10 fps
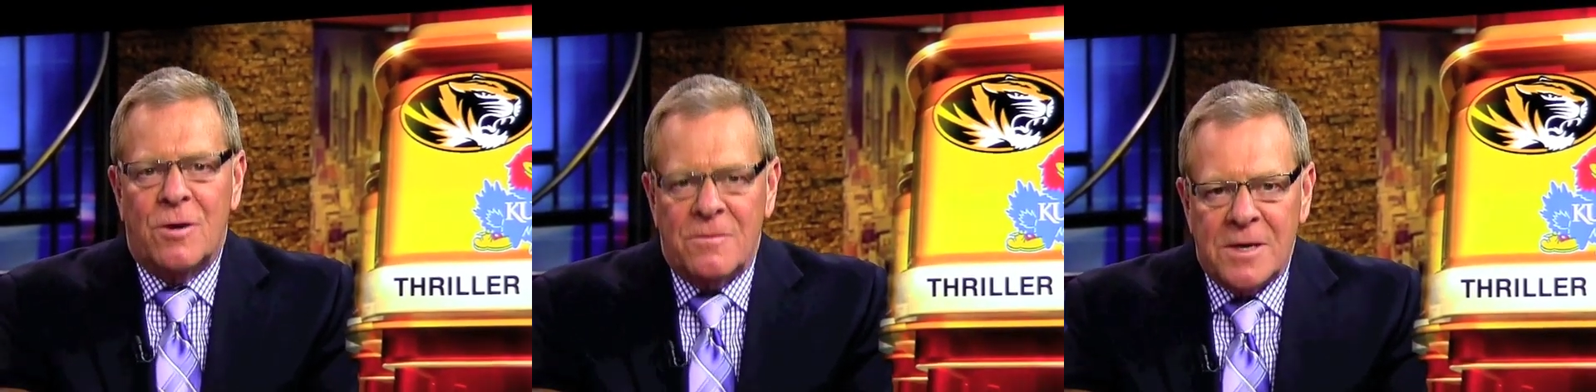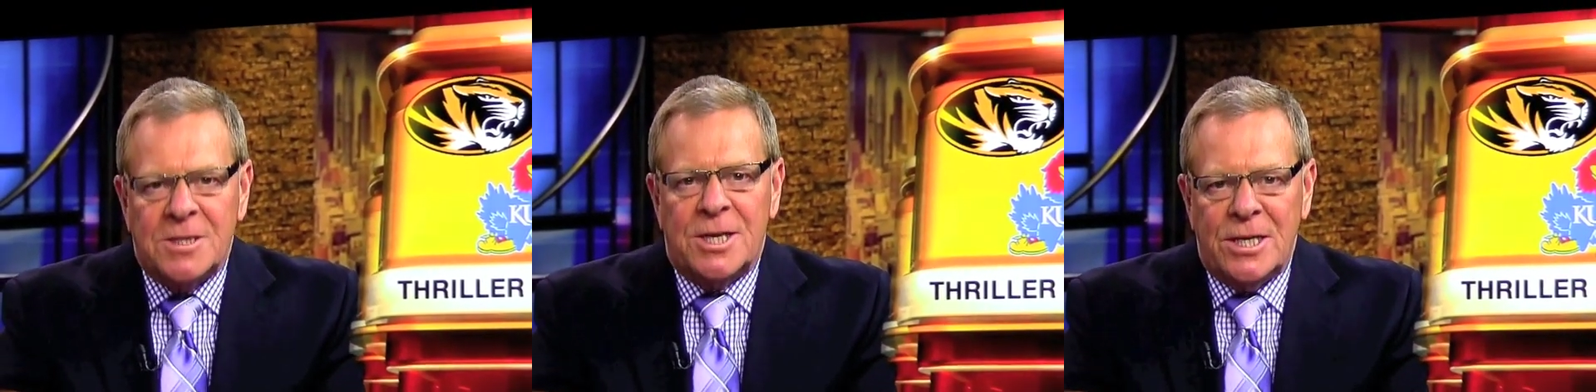for
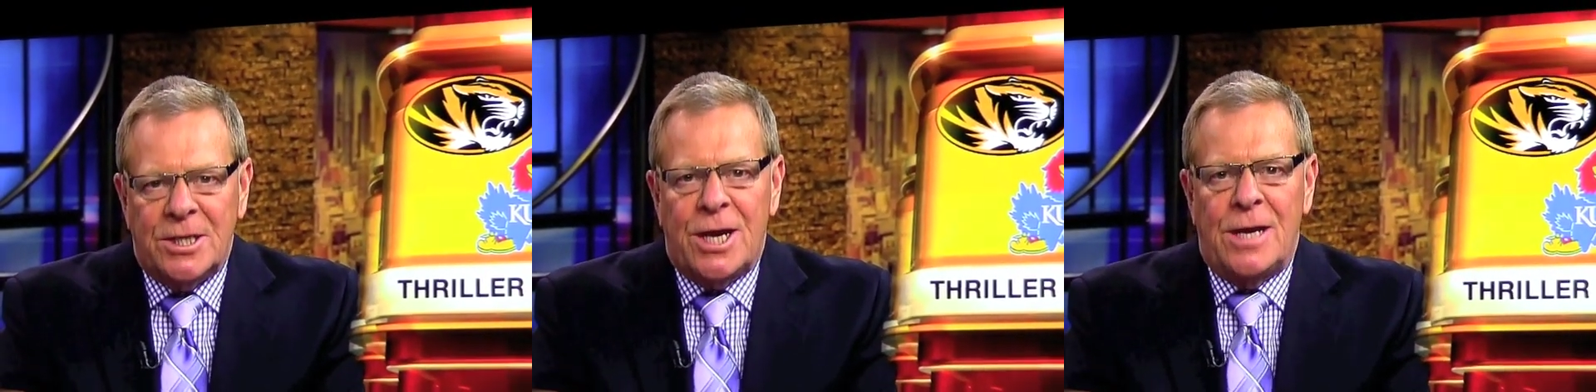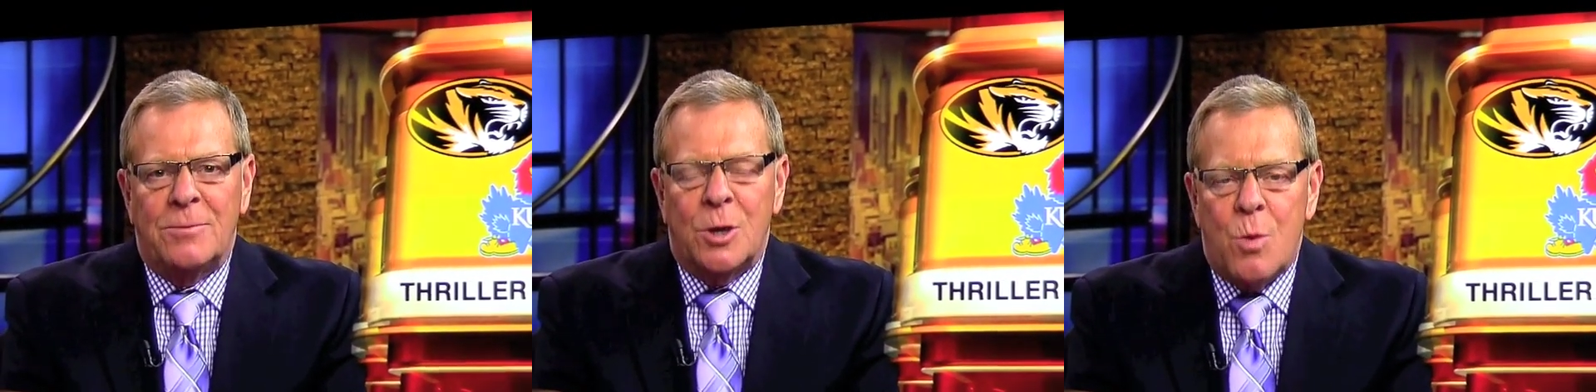a visiting
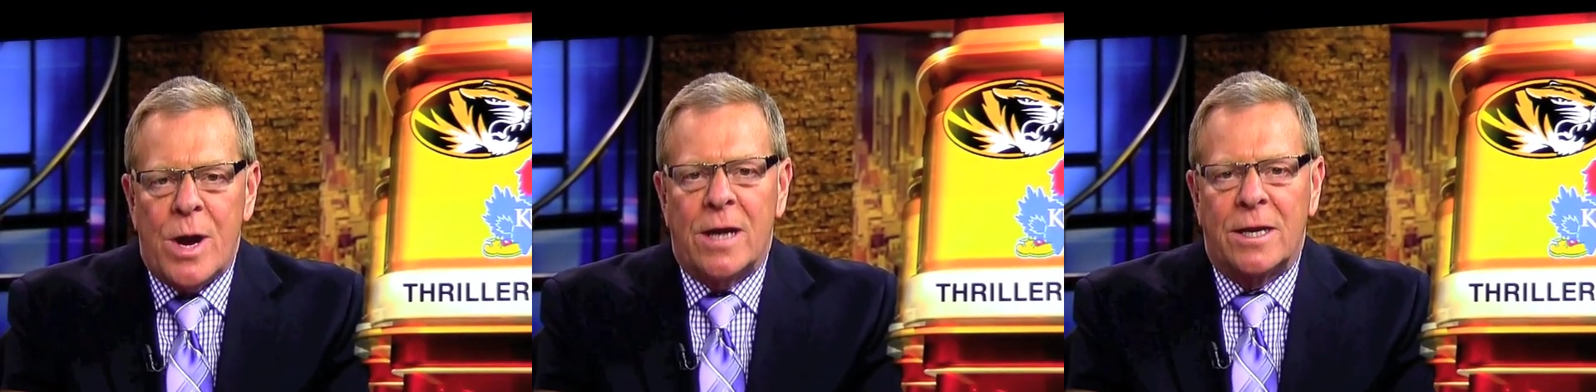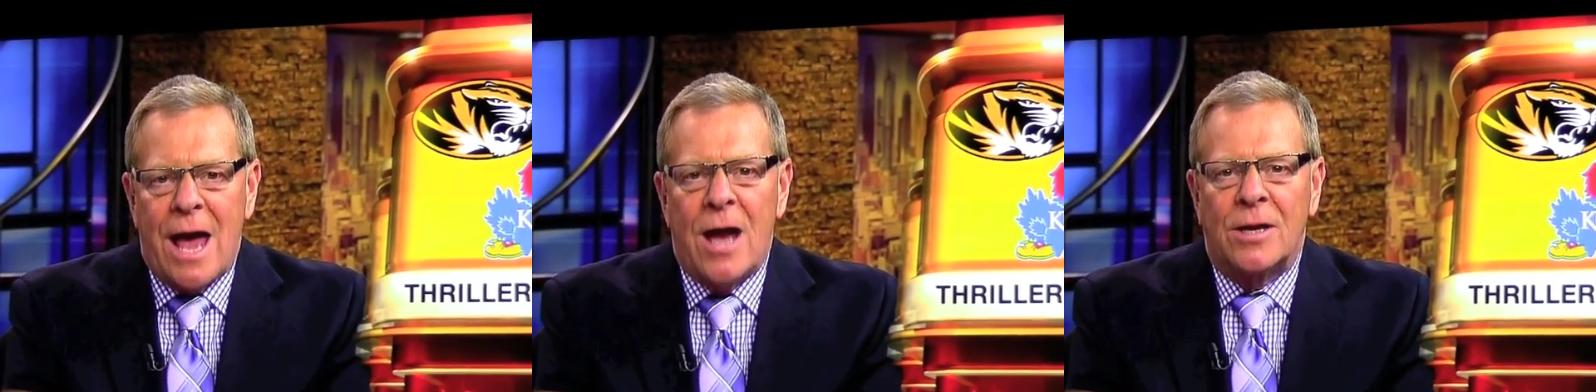team to
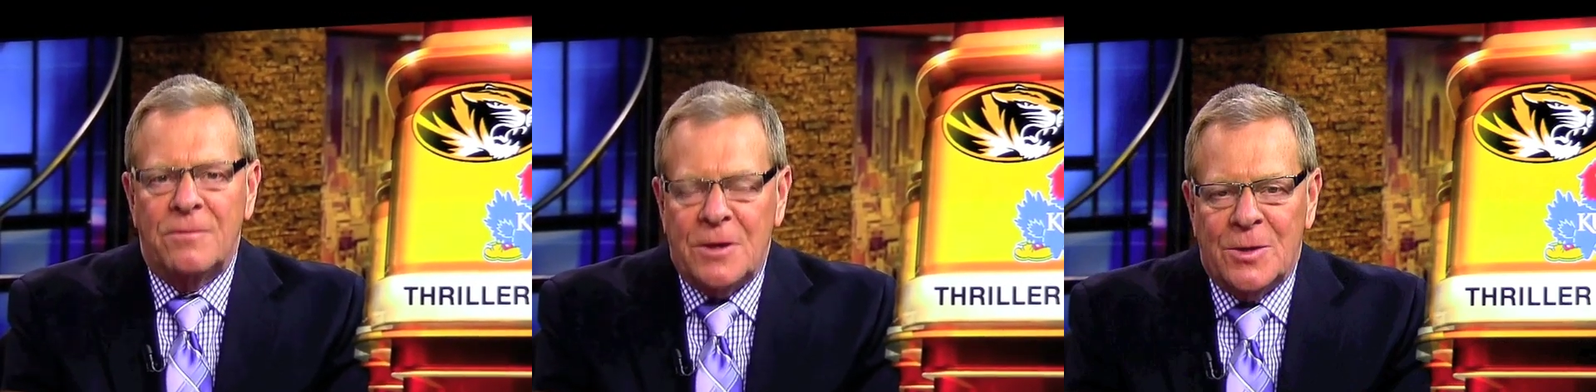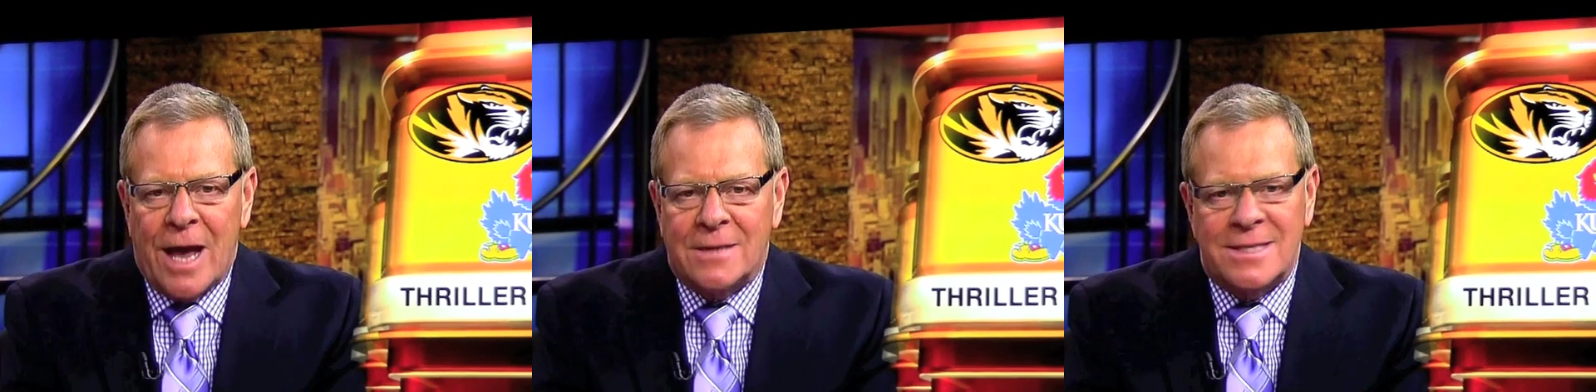win an Allen
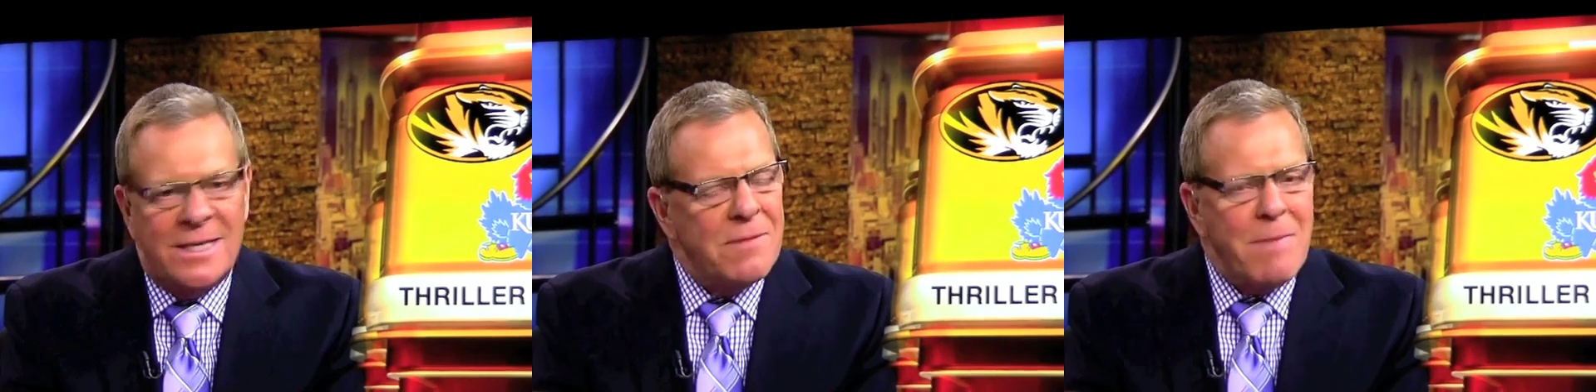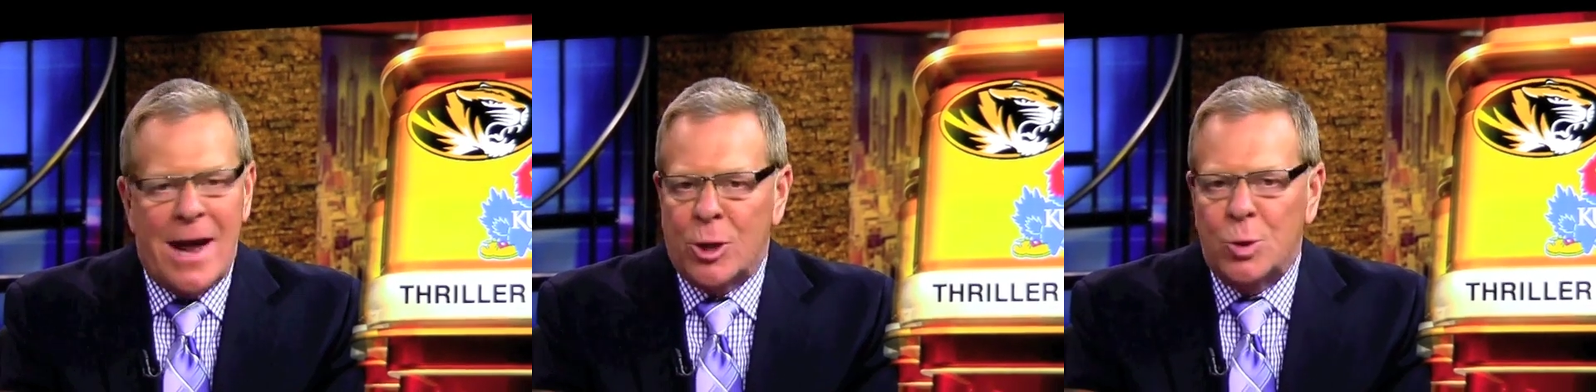Fieldhouse. It
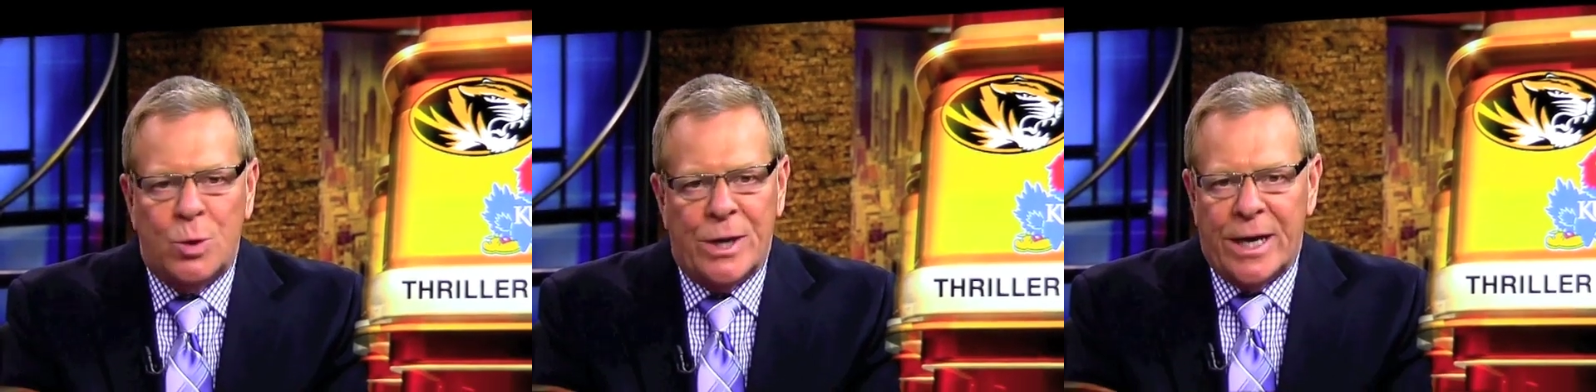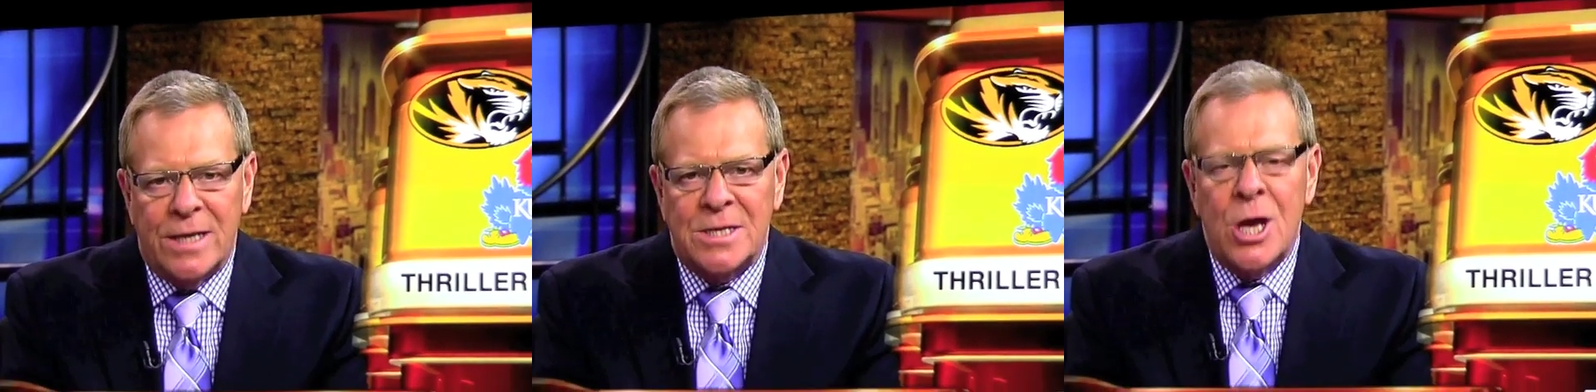doesn't matter who
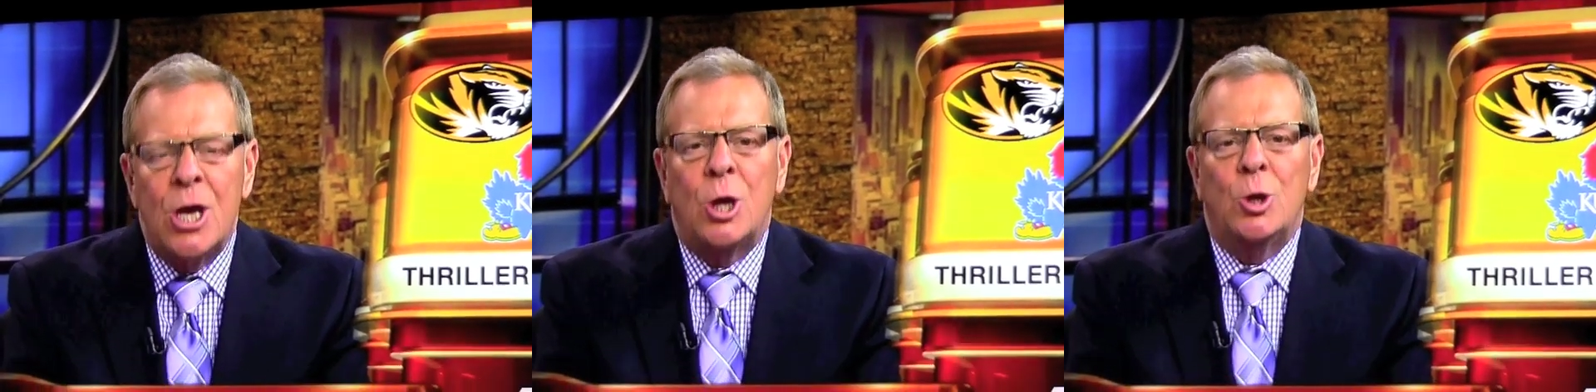it is.